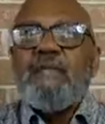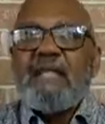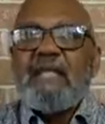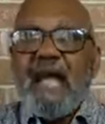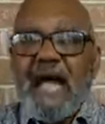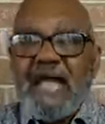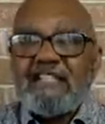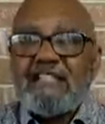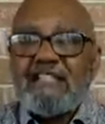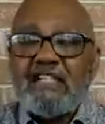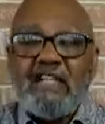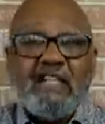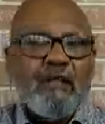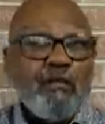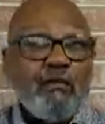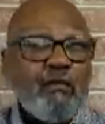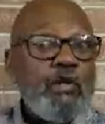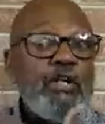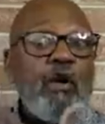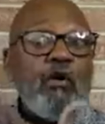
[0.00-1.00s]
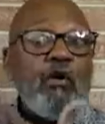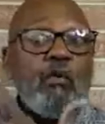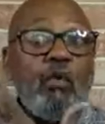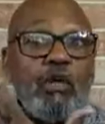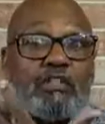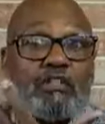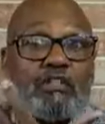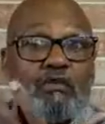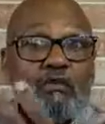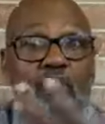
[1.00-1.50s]
be isolated. We don't
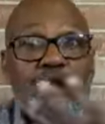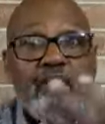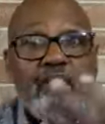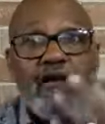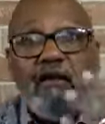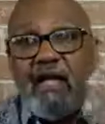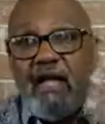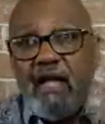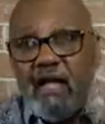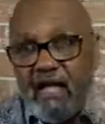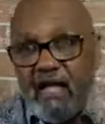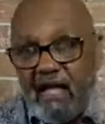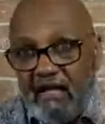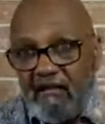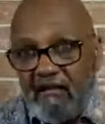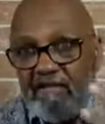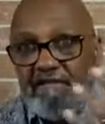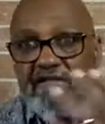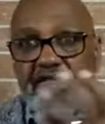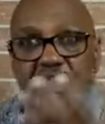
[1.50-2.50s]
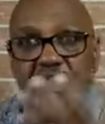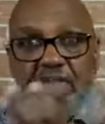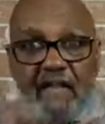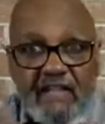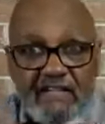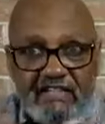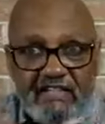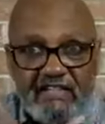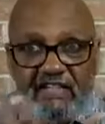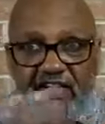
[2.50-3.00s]
want to wear a
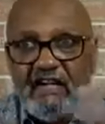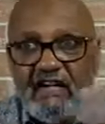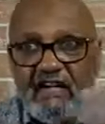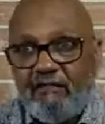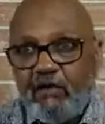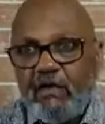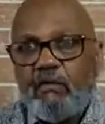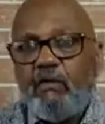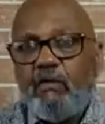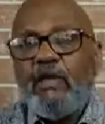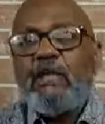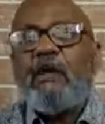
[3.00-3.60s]
face covering.